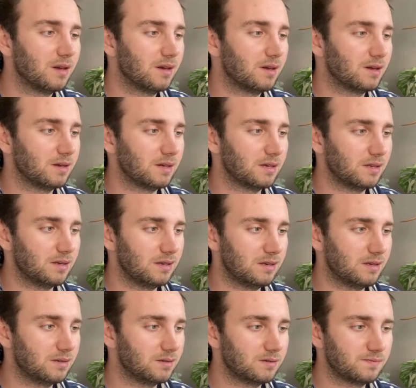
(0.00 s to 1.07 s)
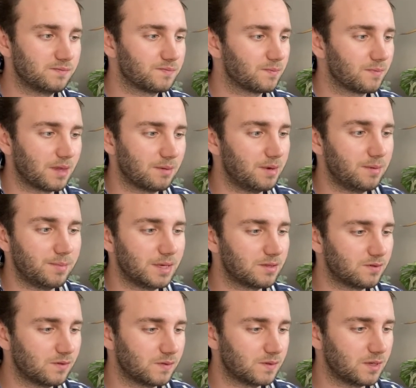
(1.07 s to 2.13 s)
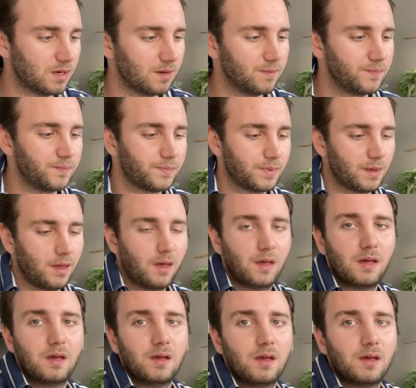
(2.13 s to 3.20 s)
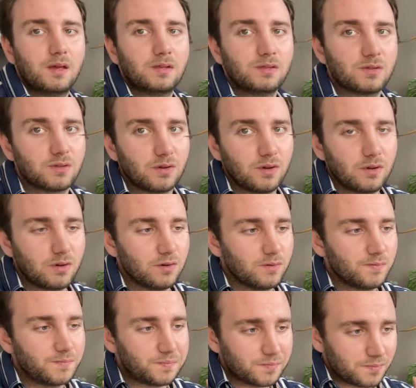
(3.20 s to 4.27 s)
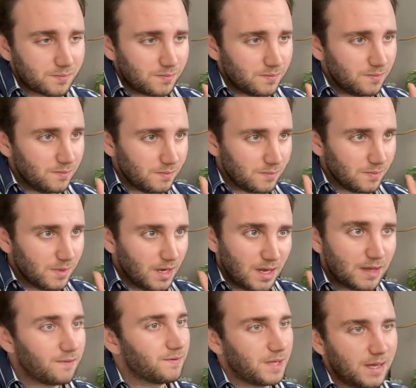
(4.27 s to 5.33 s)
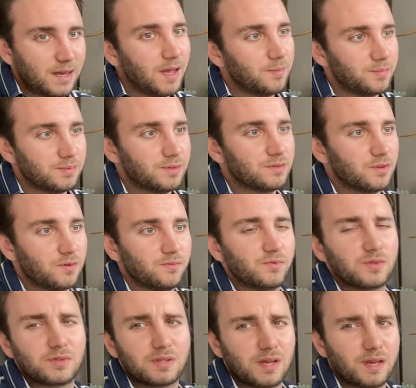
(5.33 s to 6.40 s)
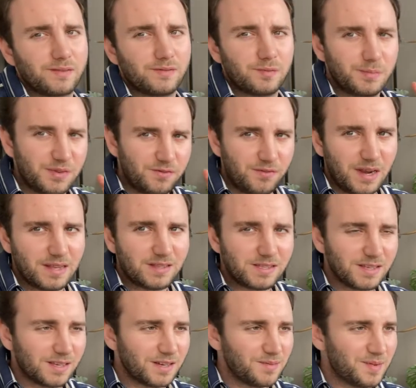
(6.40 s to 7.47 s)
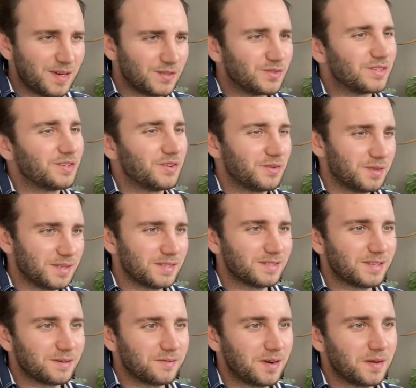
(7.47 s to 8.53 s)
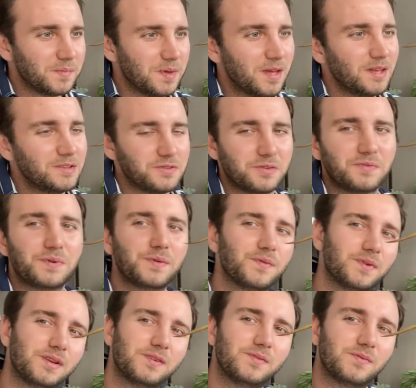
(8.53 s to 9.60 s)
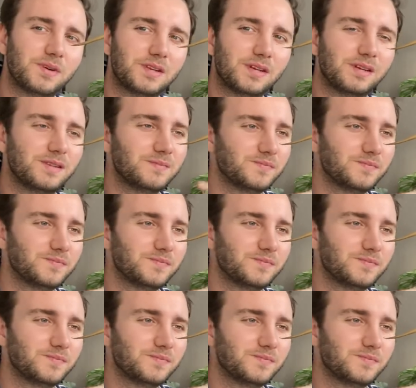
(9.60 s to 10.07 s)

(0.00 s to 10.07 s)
in a matter of time. So if that happens, obviously I will be ranting about it on Instagram. So if you wanna